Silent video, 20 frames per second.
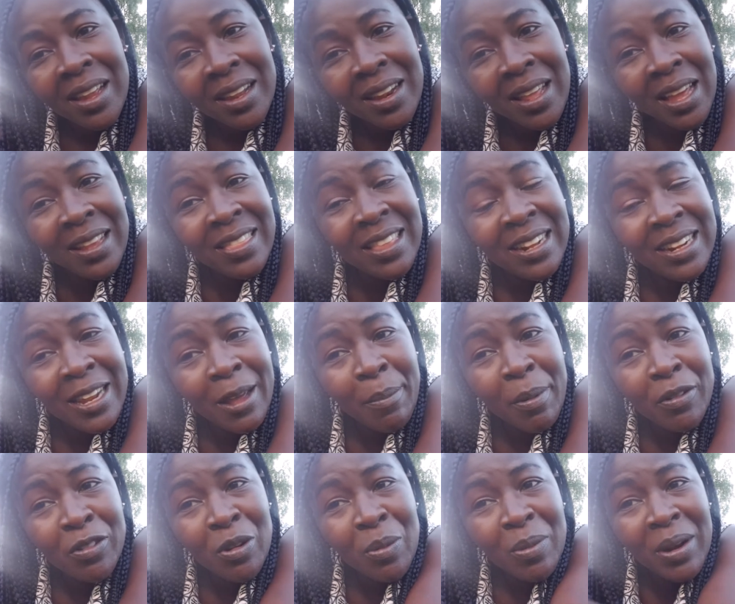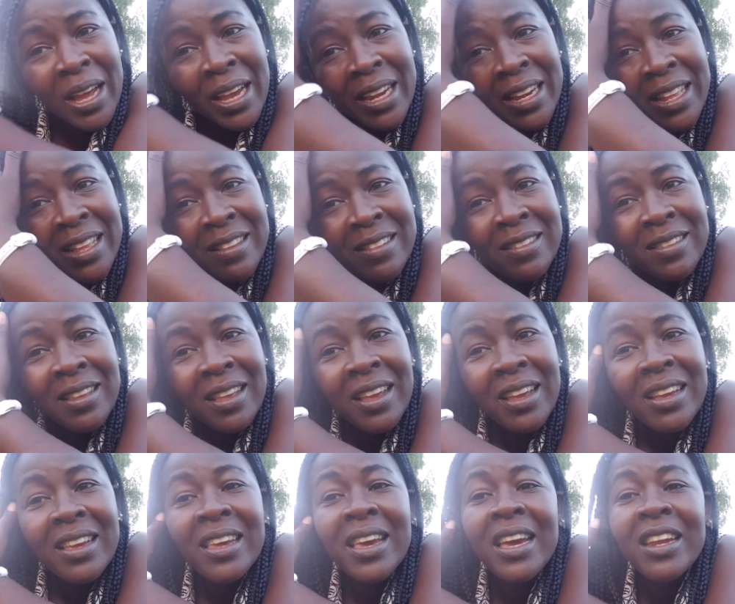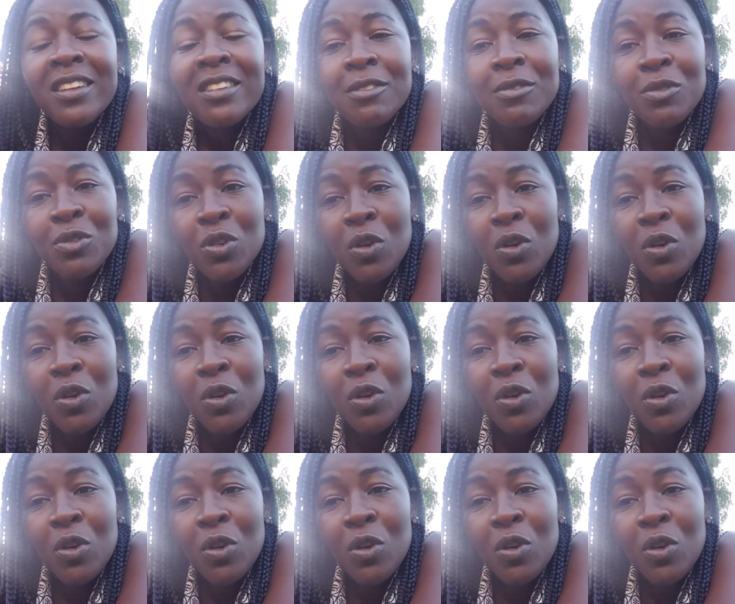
I think the bottom line is, get to